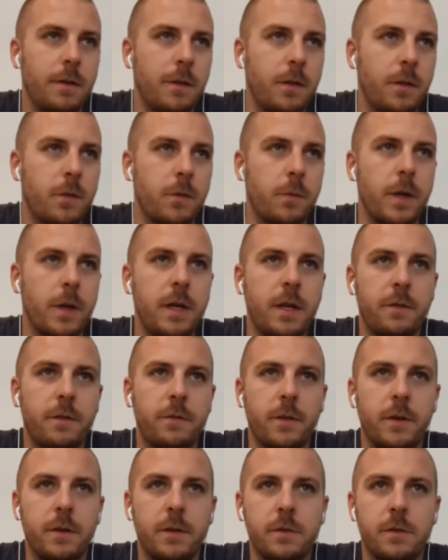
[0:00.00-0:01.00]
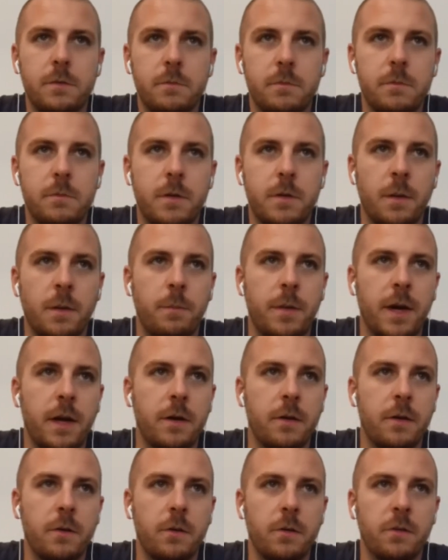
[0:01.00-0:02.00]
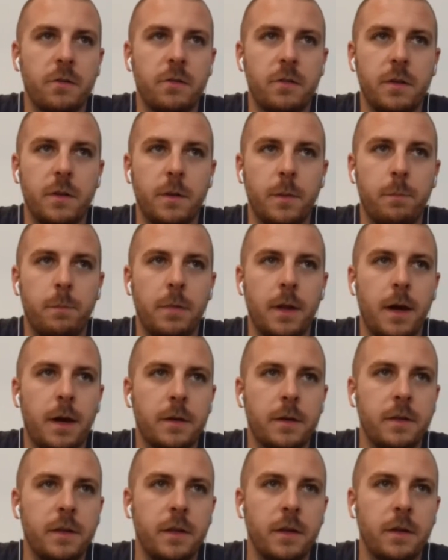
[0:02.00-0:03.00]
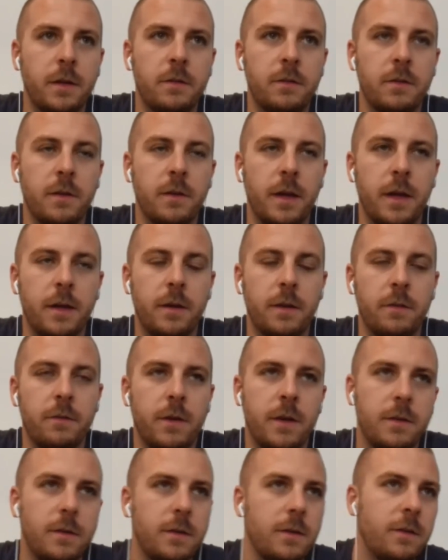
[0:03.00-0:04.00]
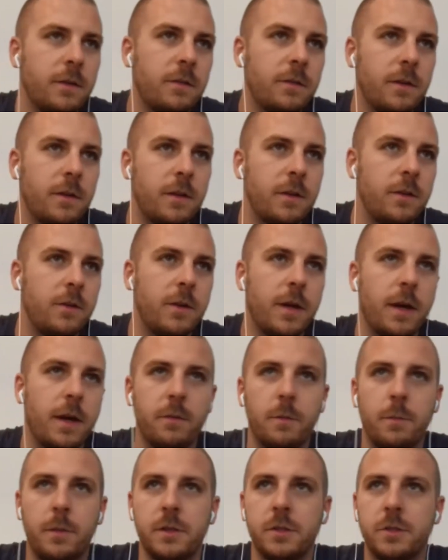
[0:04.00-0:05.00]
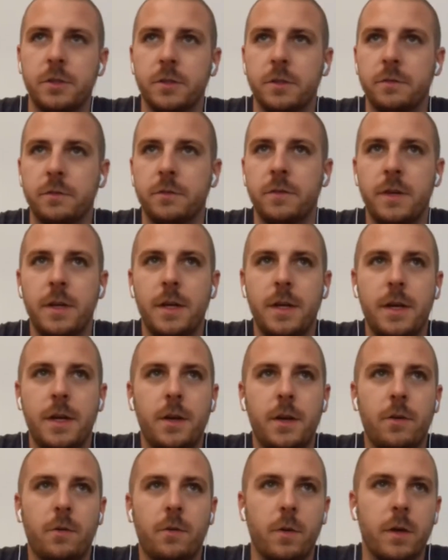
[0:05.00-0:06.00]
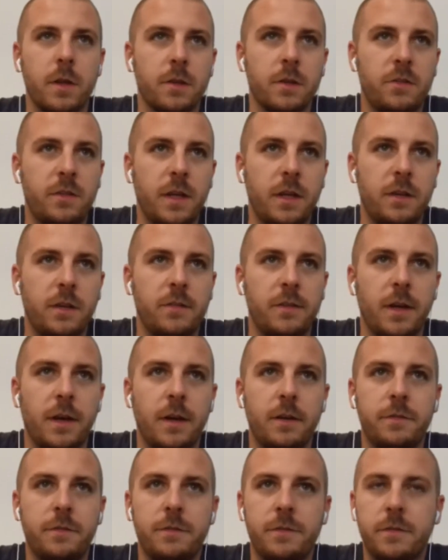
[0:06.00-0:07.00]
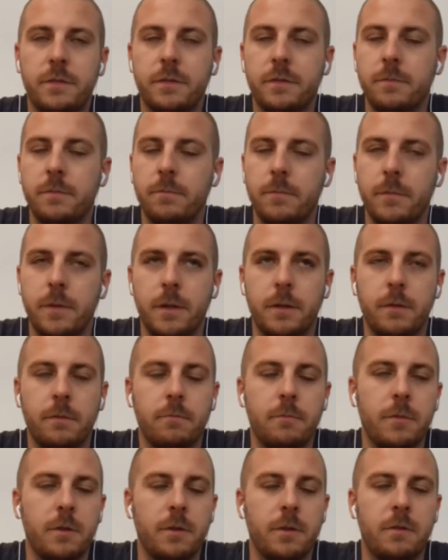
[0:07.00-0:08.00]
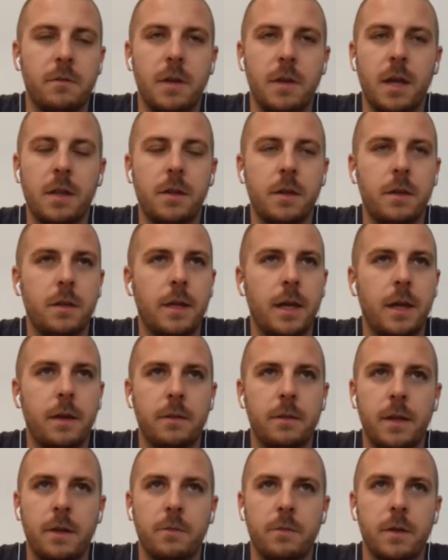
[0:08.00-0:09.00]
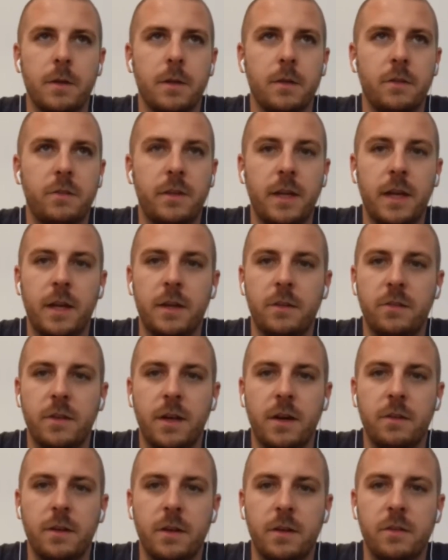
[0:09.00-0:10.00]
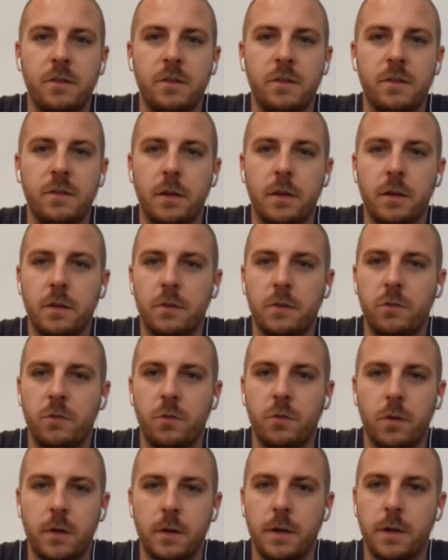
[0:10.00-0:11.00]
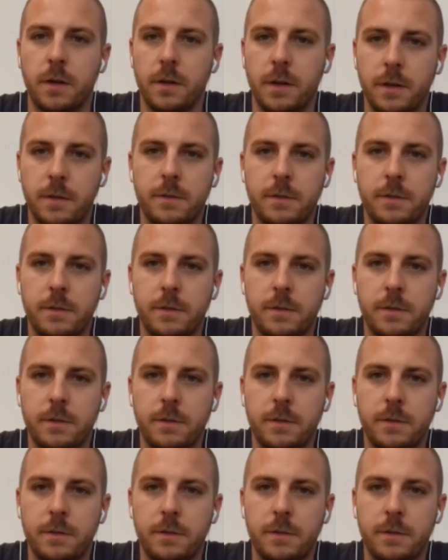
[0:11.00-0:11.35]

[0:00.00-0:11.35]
3 different competitors to BlockTix and Eventus, and then you have a bunch of real estate stuff. Nothing that really stands out as being extraordinary.